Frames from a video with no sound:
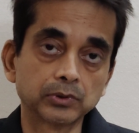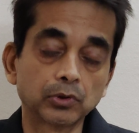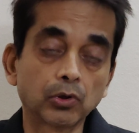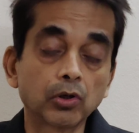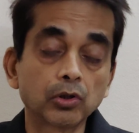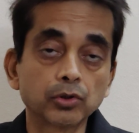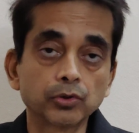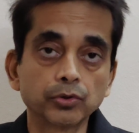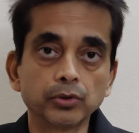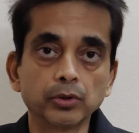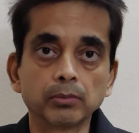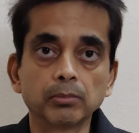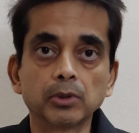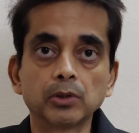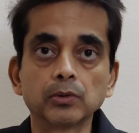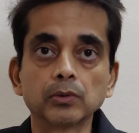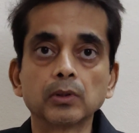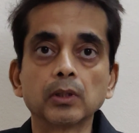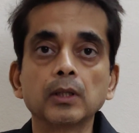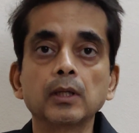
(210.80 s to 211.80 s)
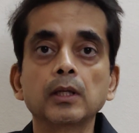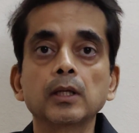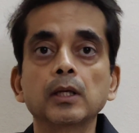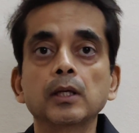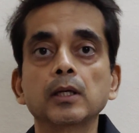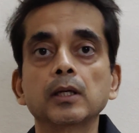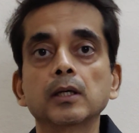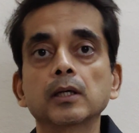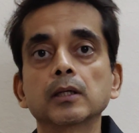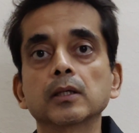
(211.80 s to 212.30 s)
talk to you about.
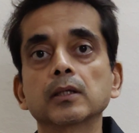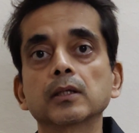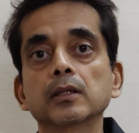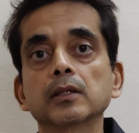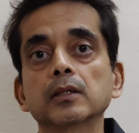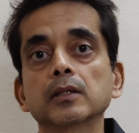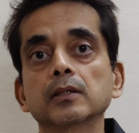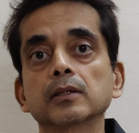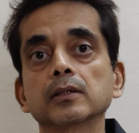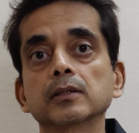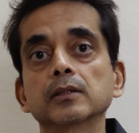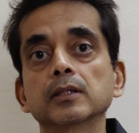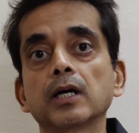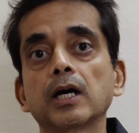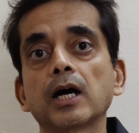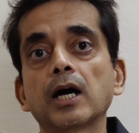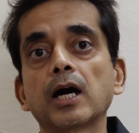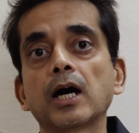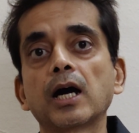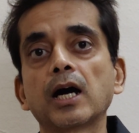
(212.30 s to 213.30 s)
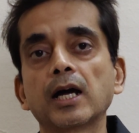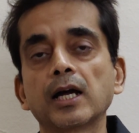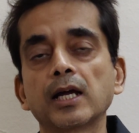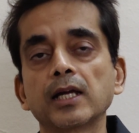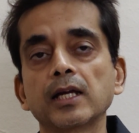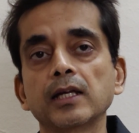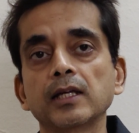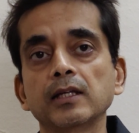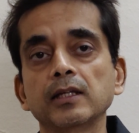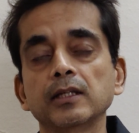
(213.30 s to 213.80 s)
uh,
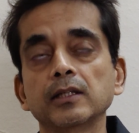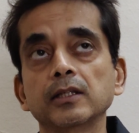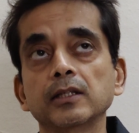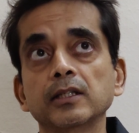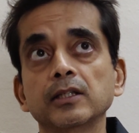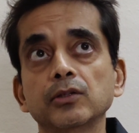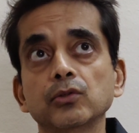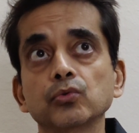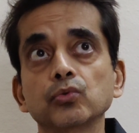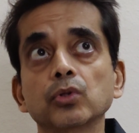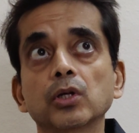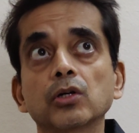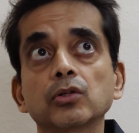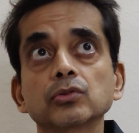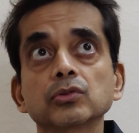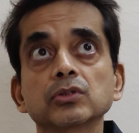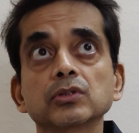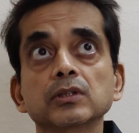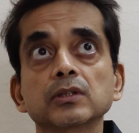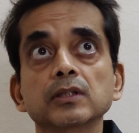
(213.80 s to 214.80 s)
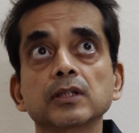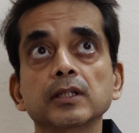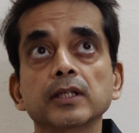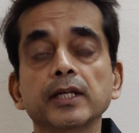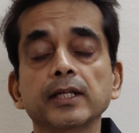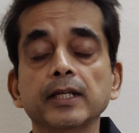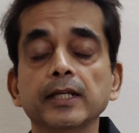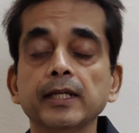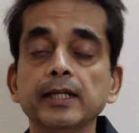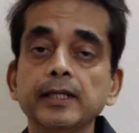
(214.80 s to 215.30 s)
I, in
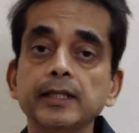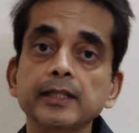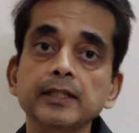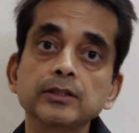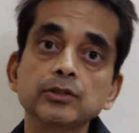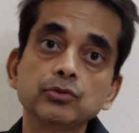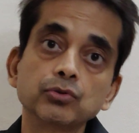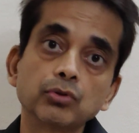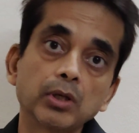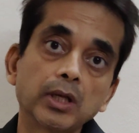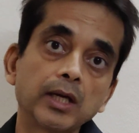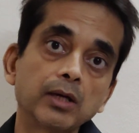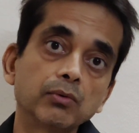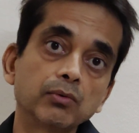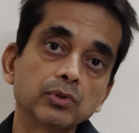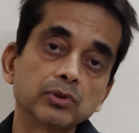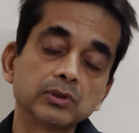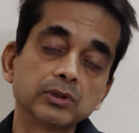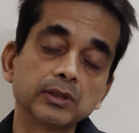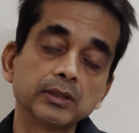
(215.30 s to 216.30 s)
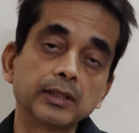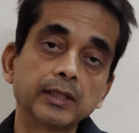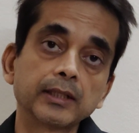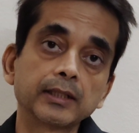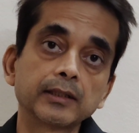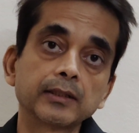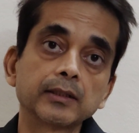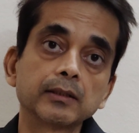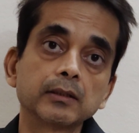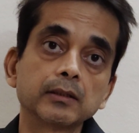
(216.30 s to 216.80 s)
2018 July, was
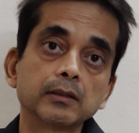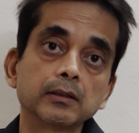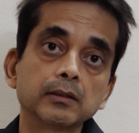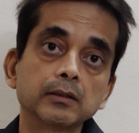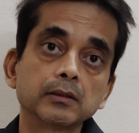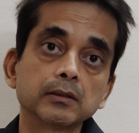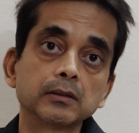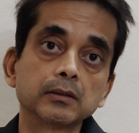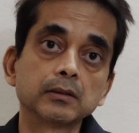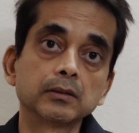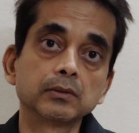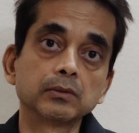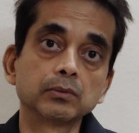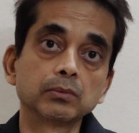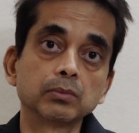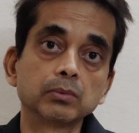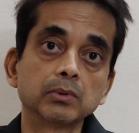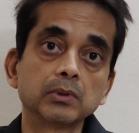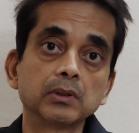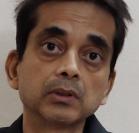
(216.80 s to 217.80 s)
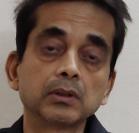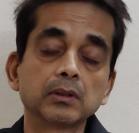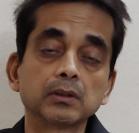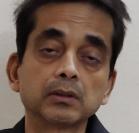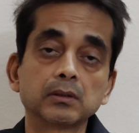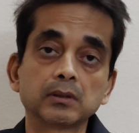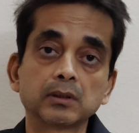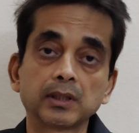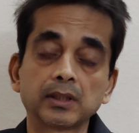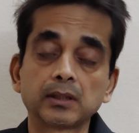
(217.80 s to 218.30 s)
detected with
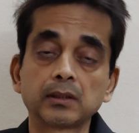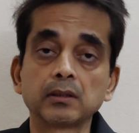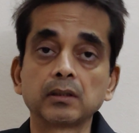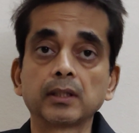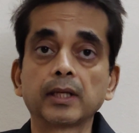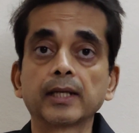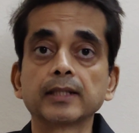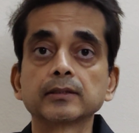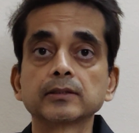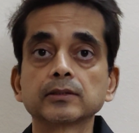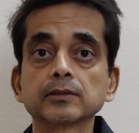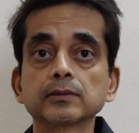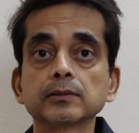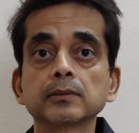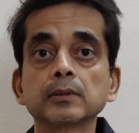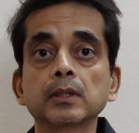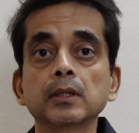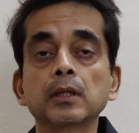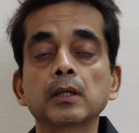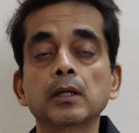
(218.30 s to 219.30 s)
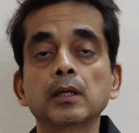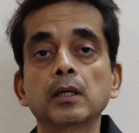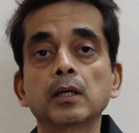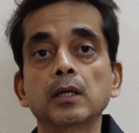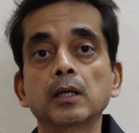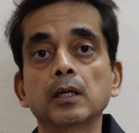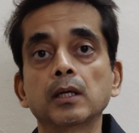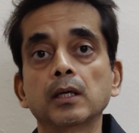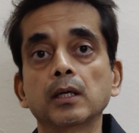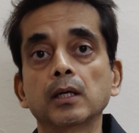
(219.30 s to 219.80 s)
rectal cancer.
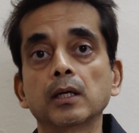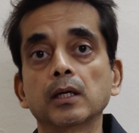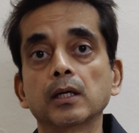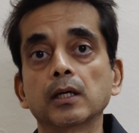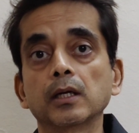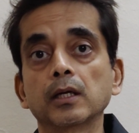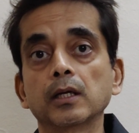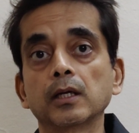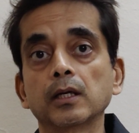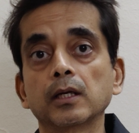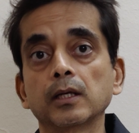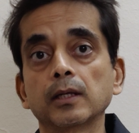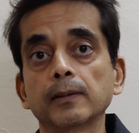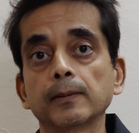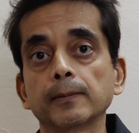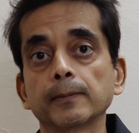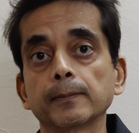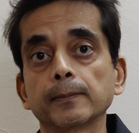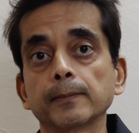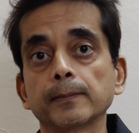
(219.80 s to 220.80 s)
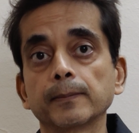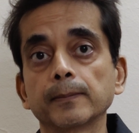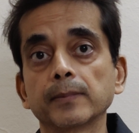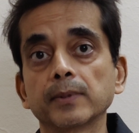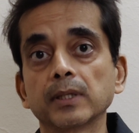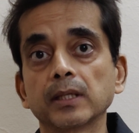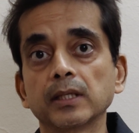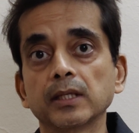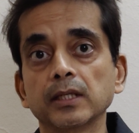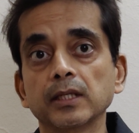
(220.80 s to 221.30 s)
uh,
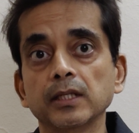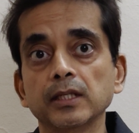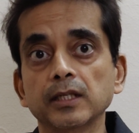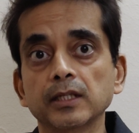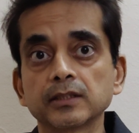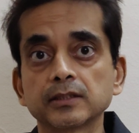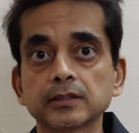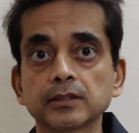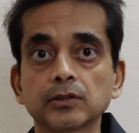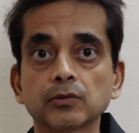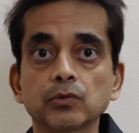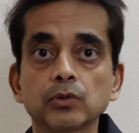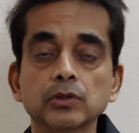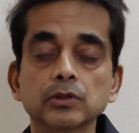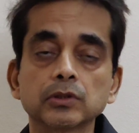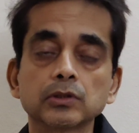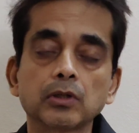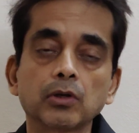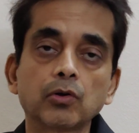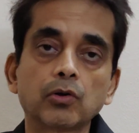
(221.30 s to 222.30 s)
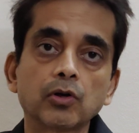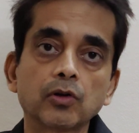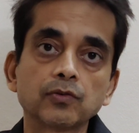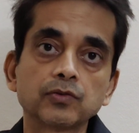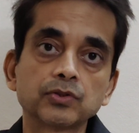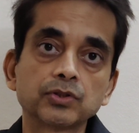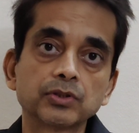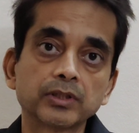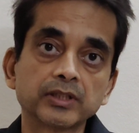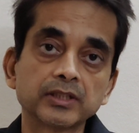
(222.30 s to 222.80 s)
yes, it was a lot of
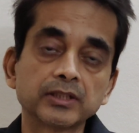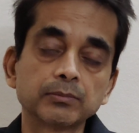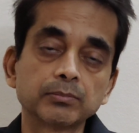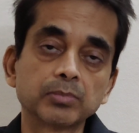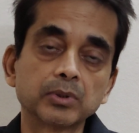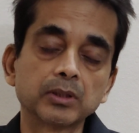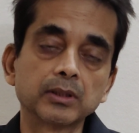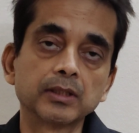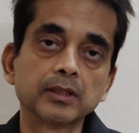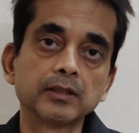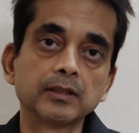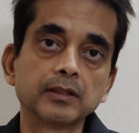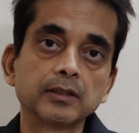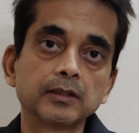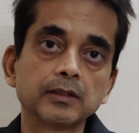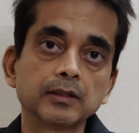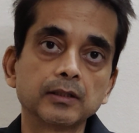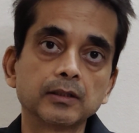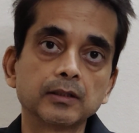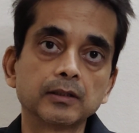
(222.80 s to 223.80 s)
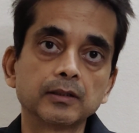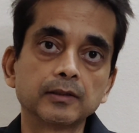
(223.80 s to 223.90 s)
stress, but then